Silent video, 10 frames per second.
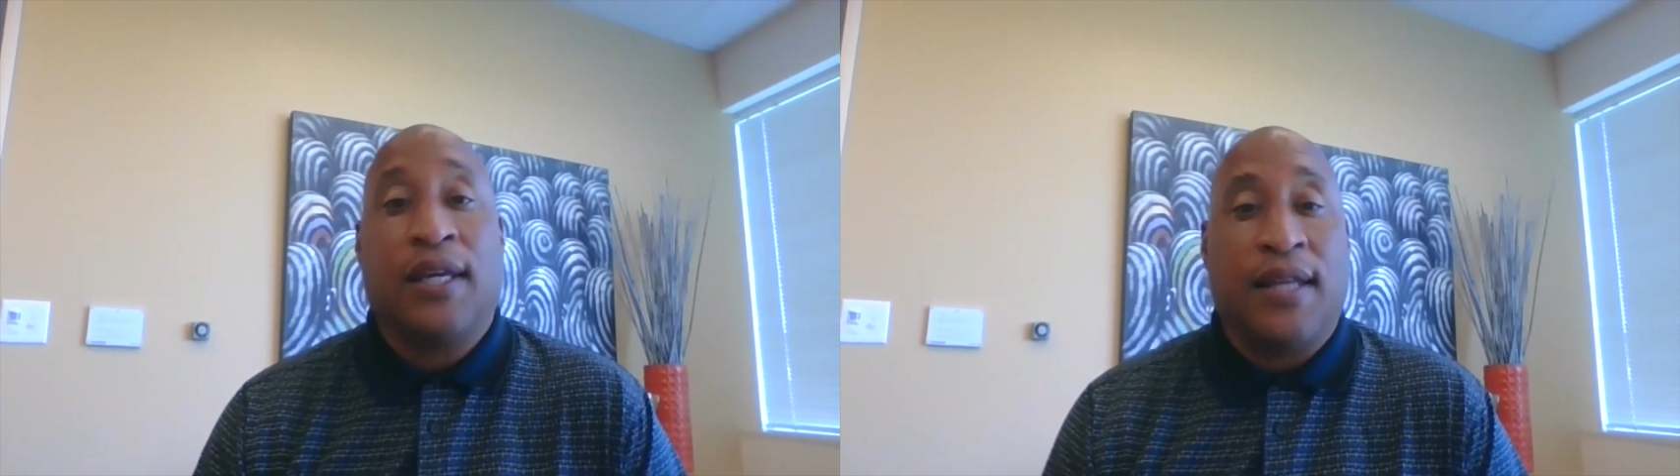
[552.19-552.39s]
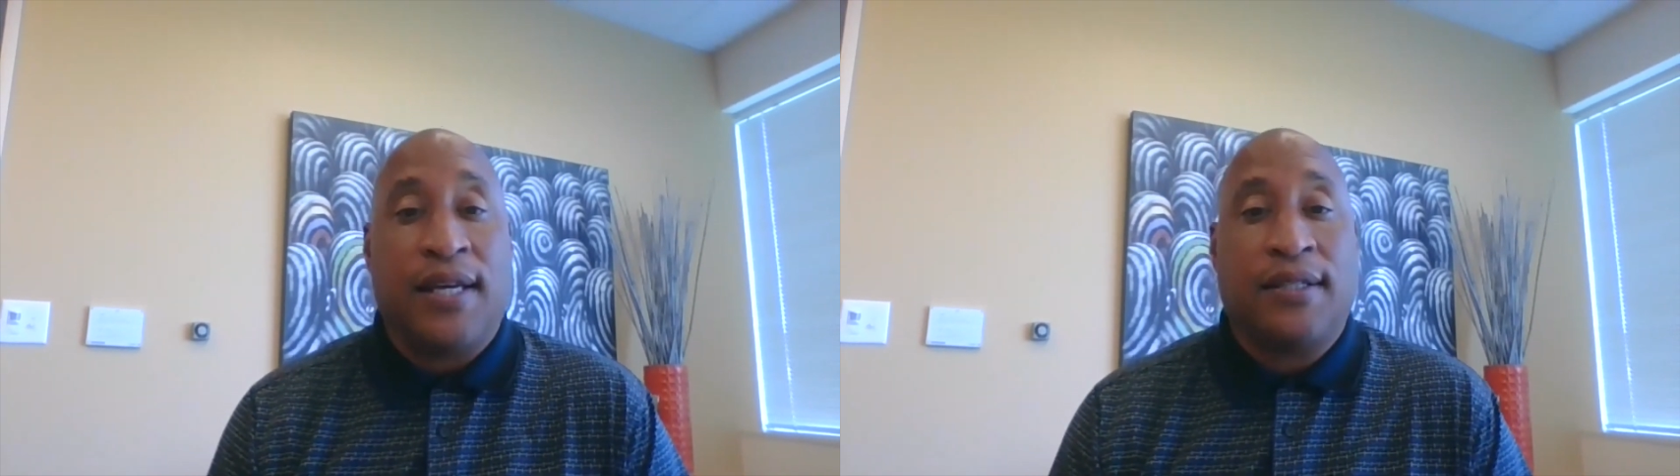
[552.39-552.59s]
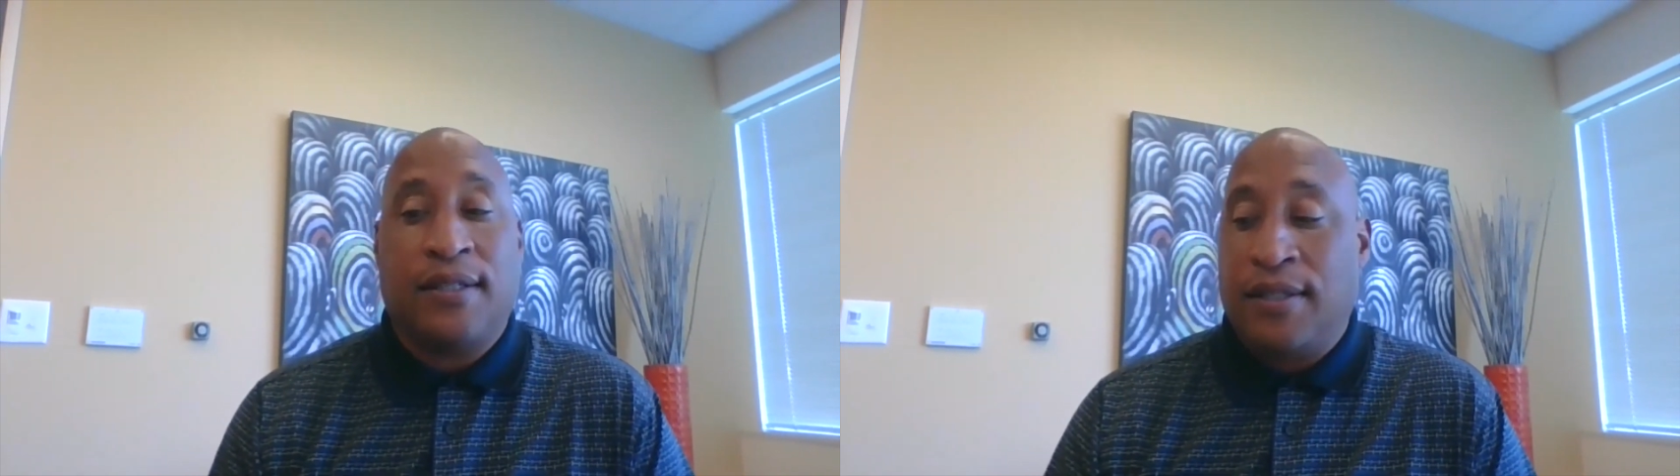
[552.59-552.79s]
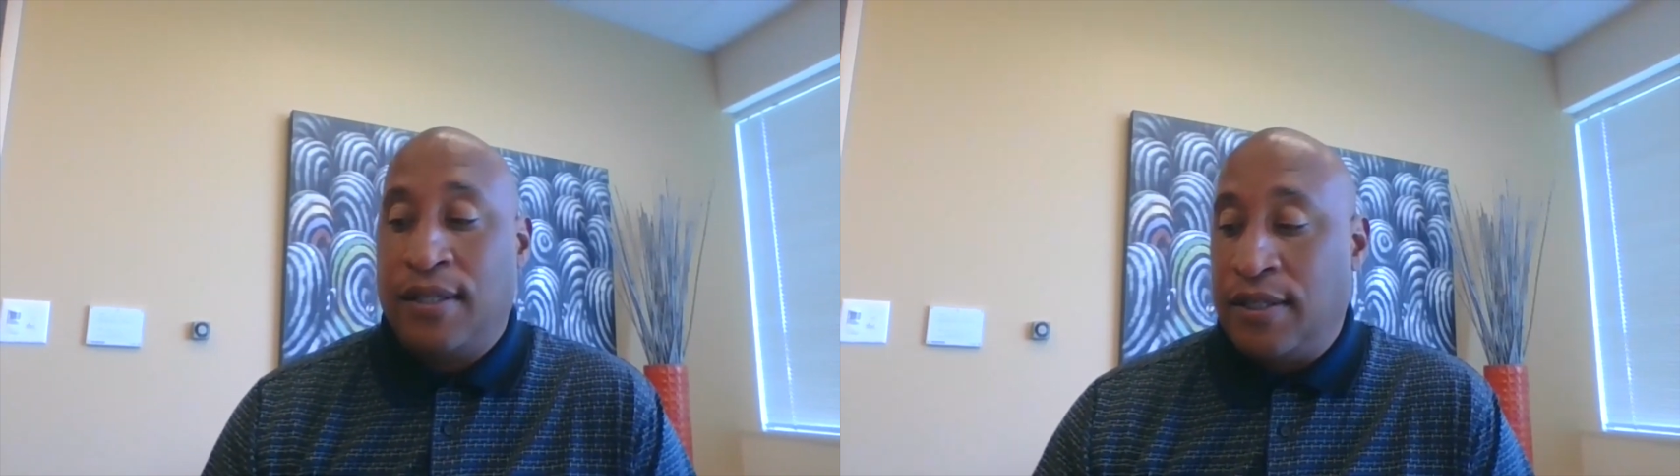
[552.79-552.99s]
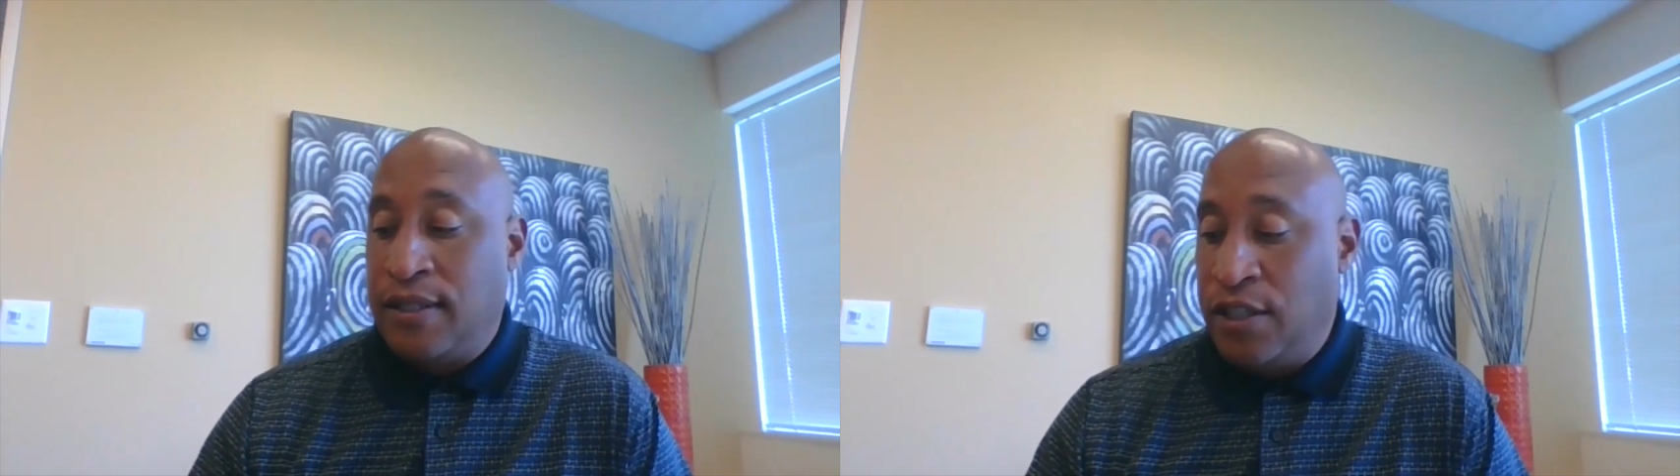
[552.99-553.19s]
unless it's
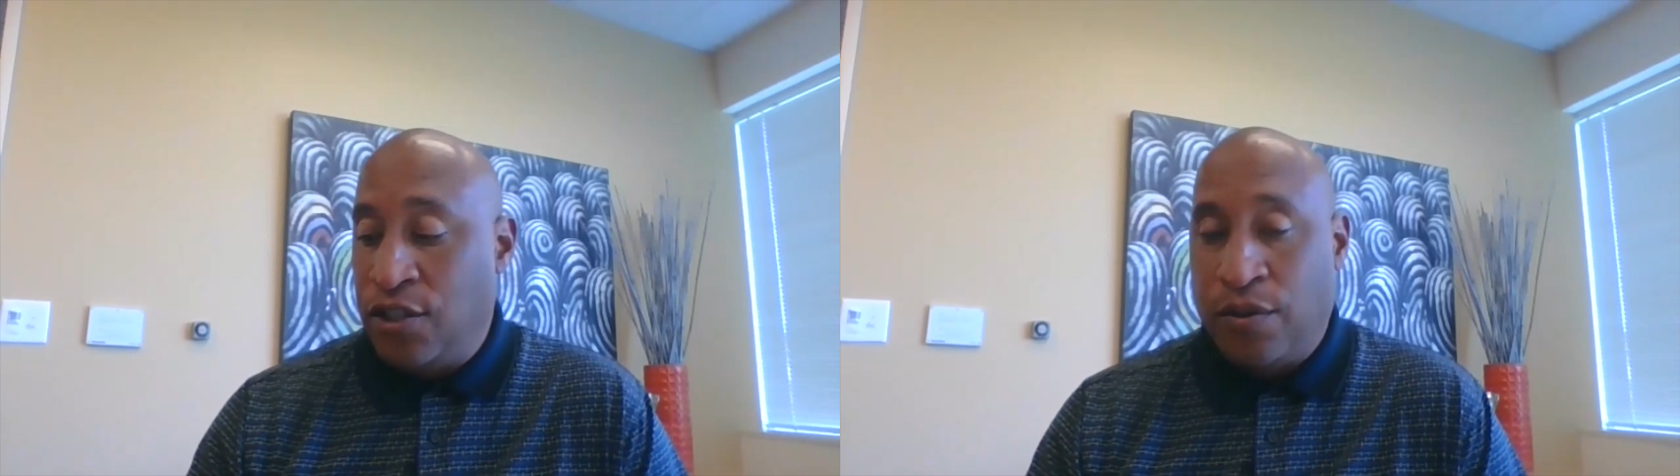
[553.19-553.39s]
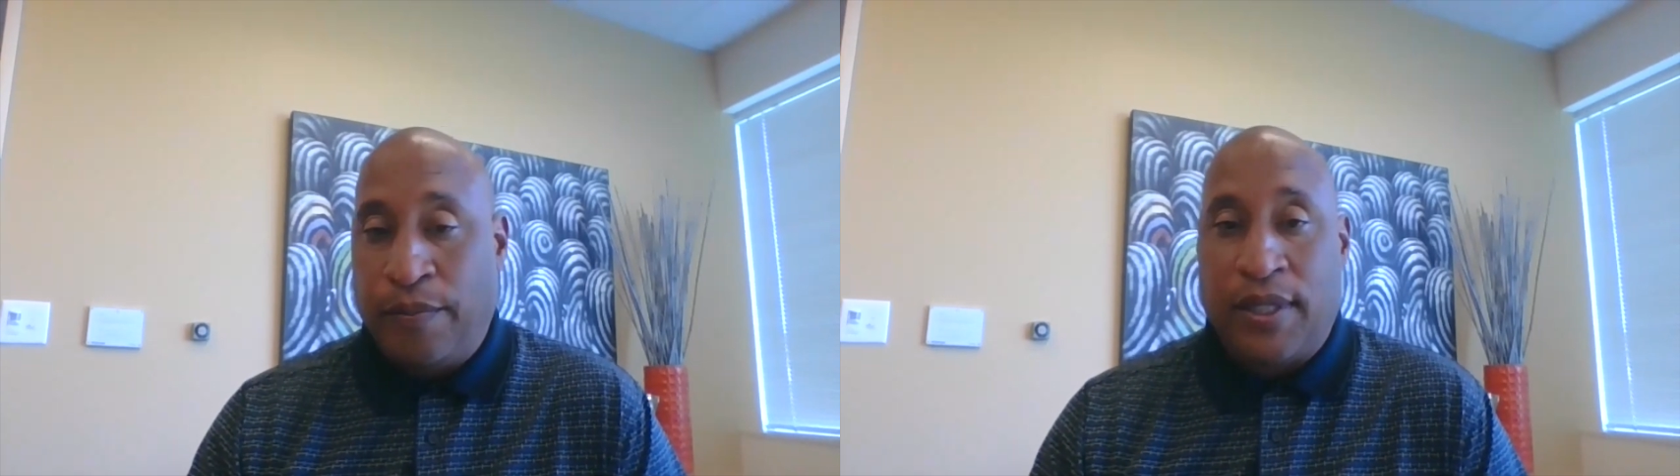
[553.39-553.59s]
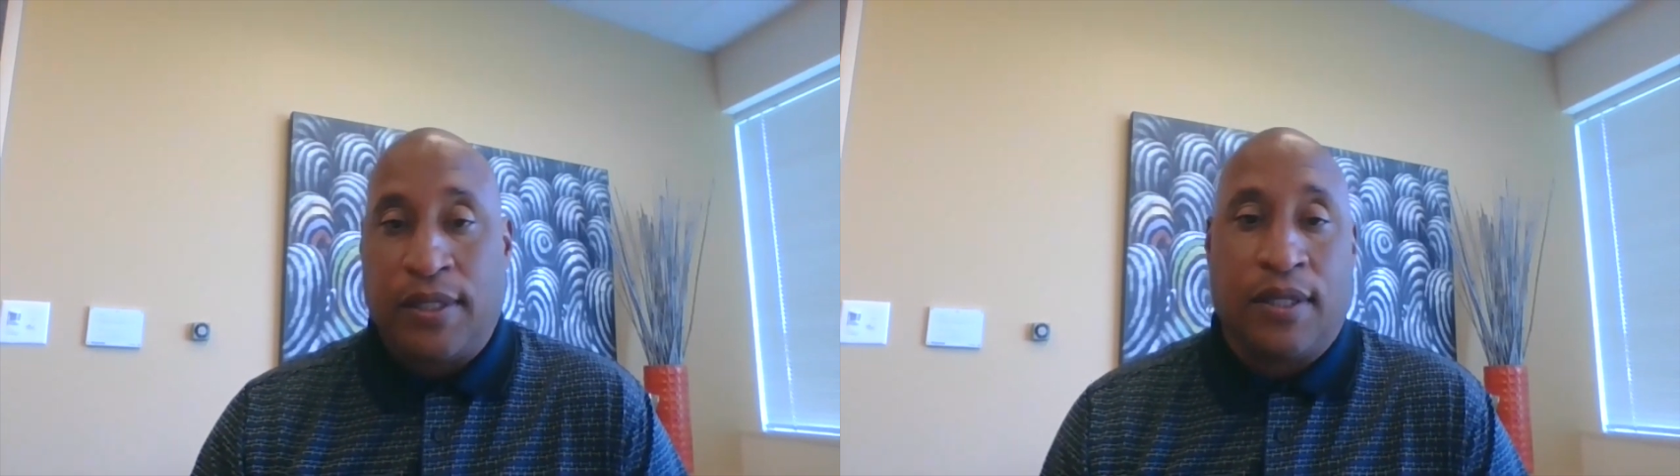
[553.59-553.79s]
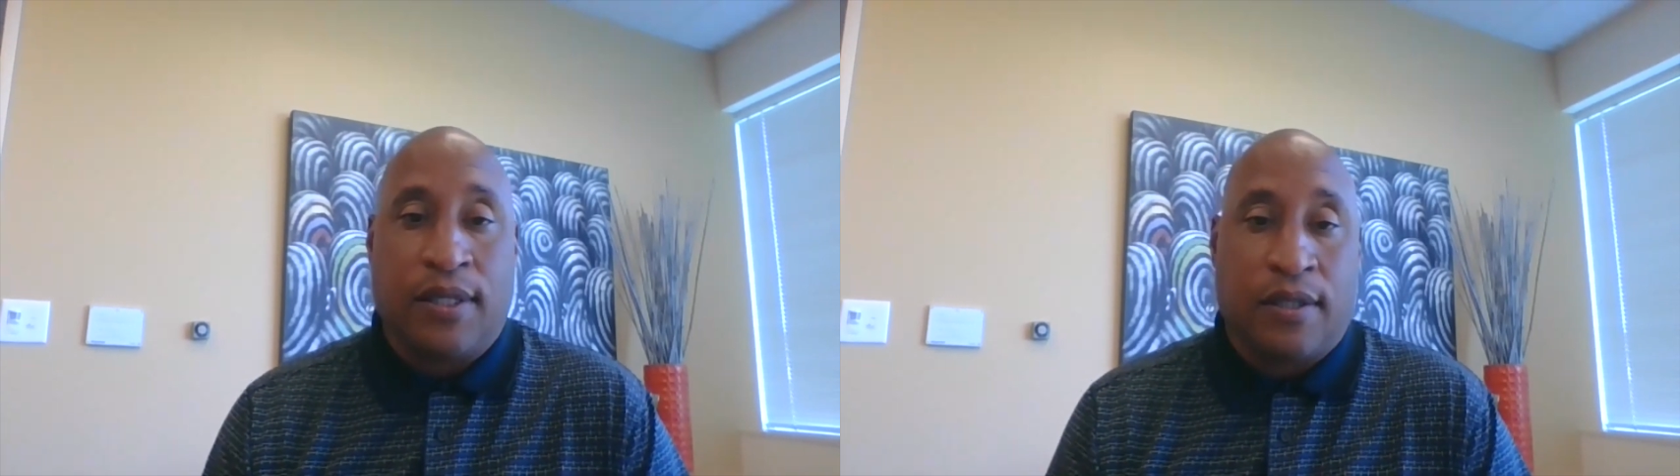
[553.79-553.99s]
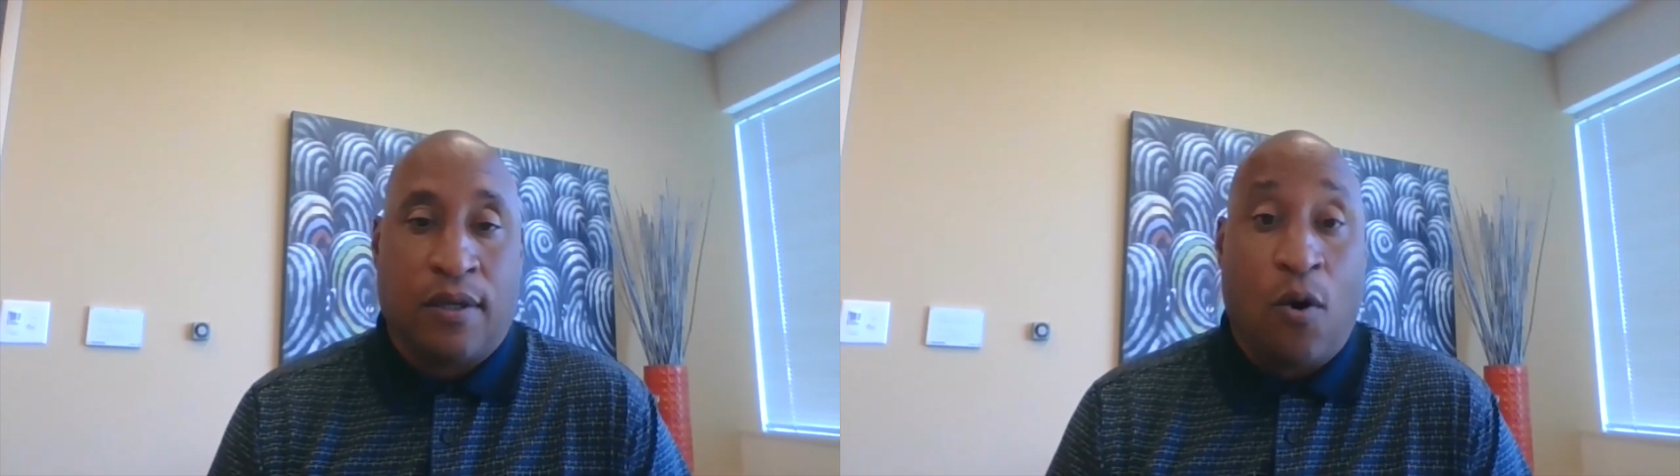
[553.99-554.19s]
an essential business,